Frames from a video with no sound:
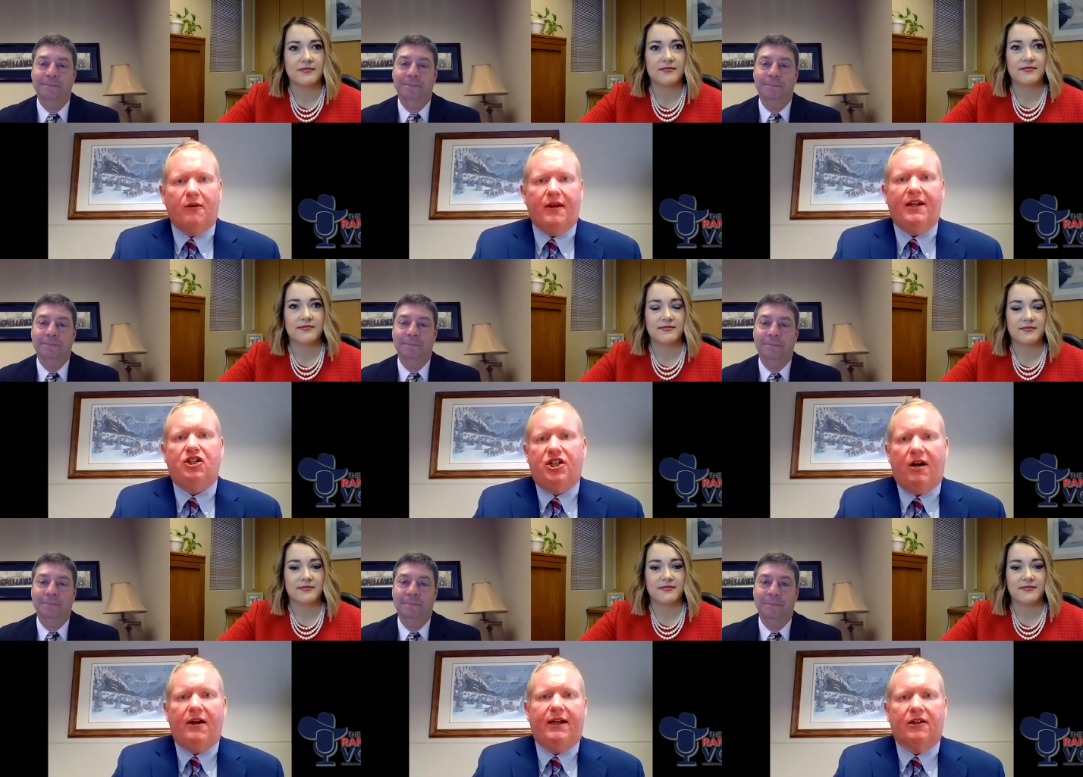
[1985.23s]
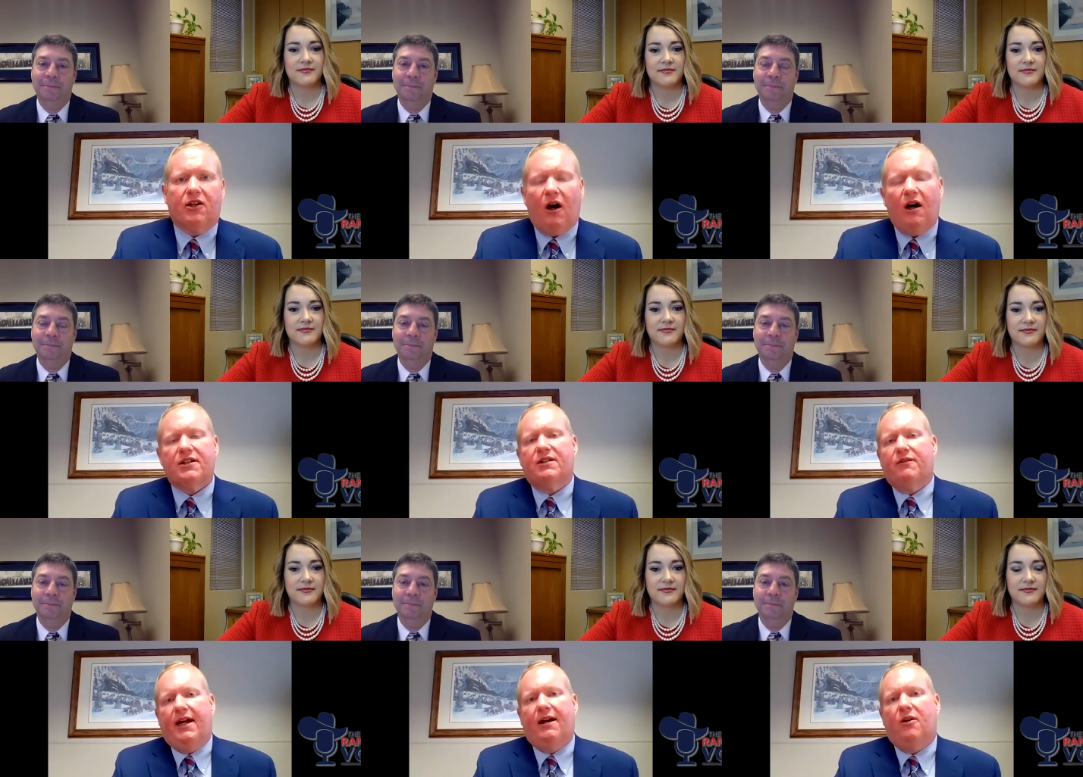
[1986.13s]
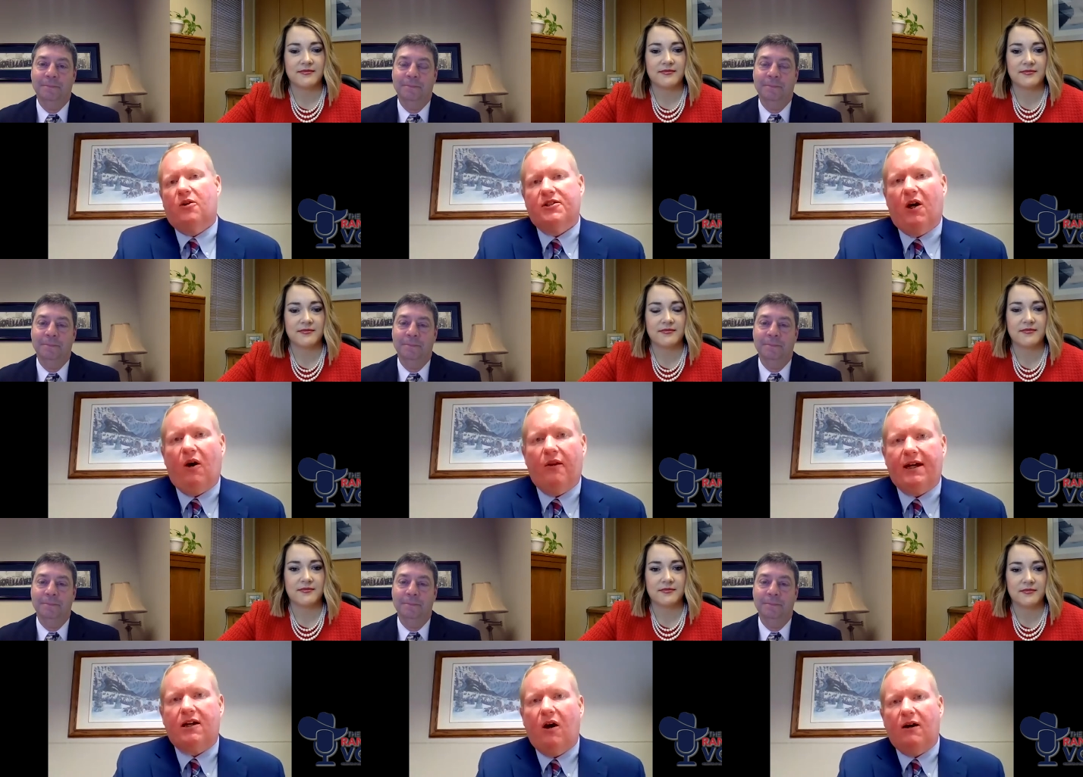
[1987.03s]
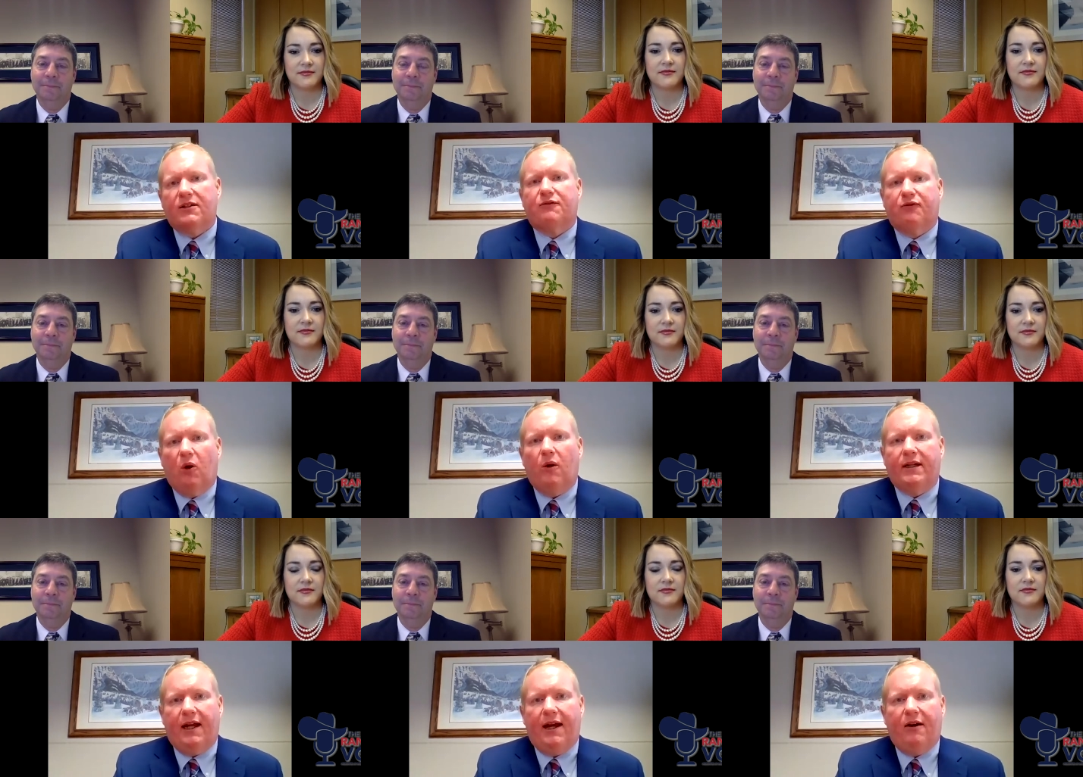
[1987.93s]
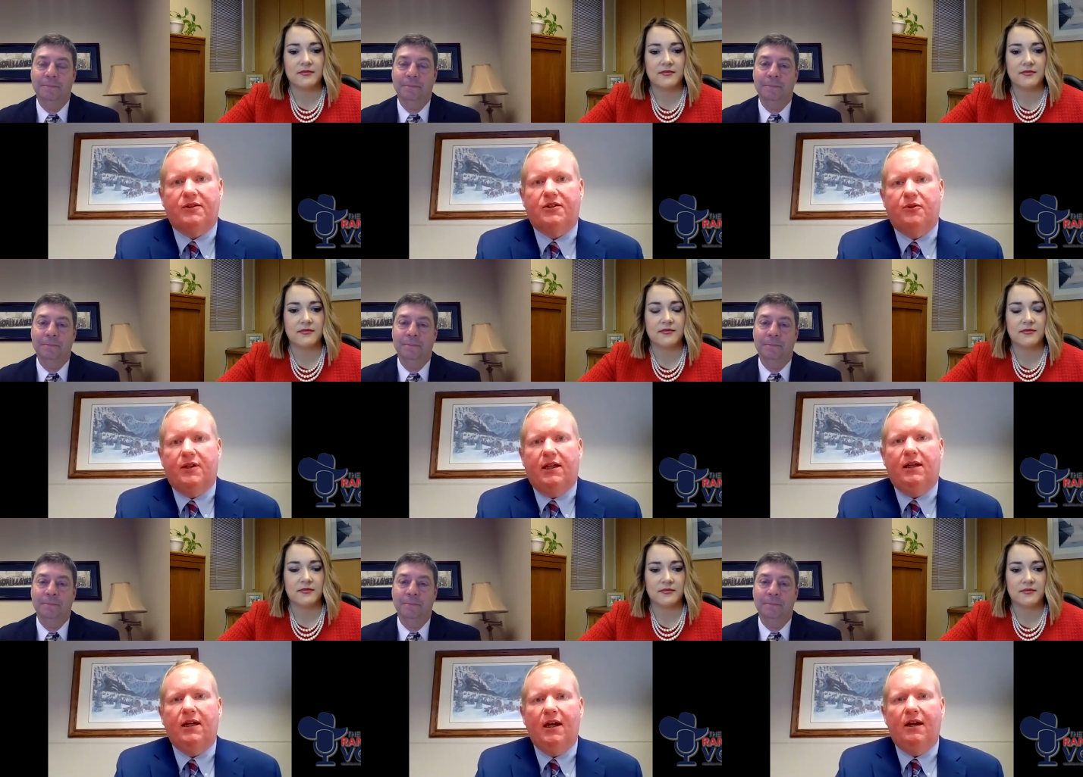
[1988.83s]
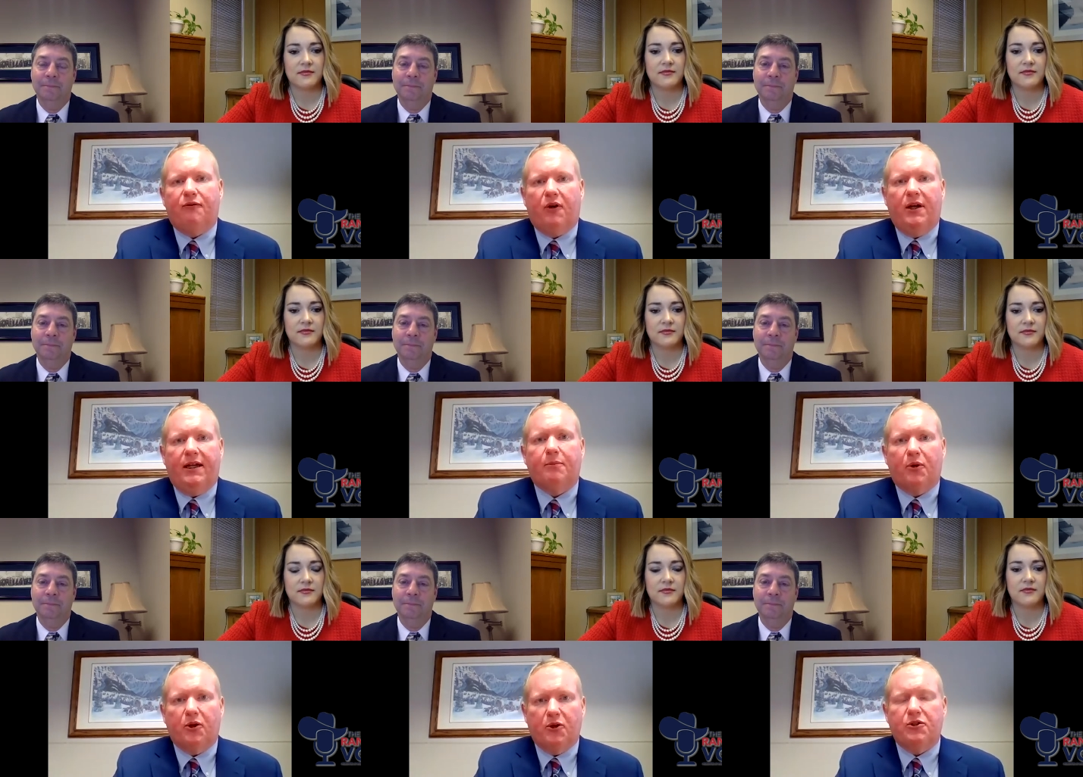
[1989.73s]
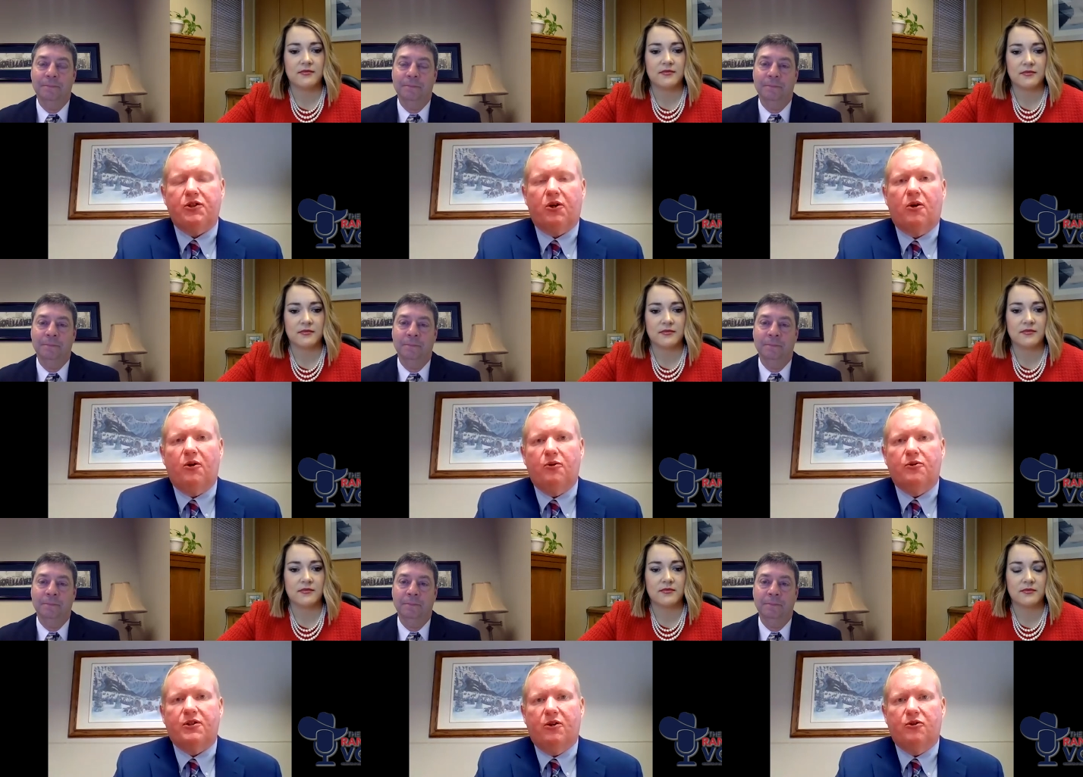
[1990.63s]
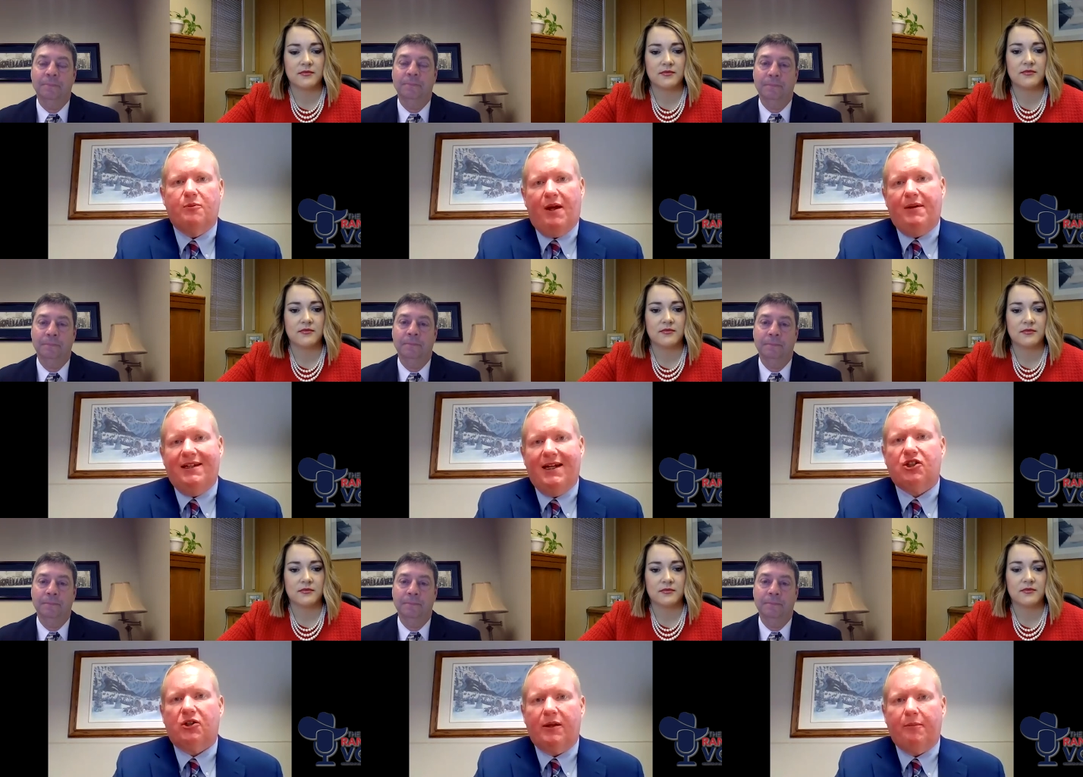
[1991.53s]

Speaker 1: And are they sharing in the cost of that, or is all that cost flowing down to the front end producer who's who's maybe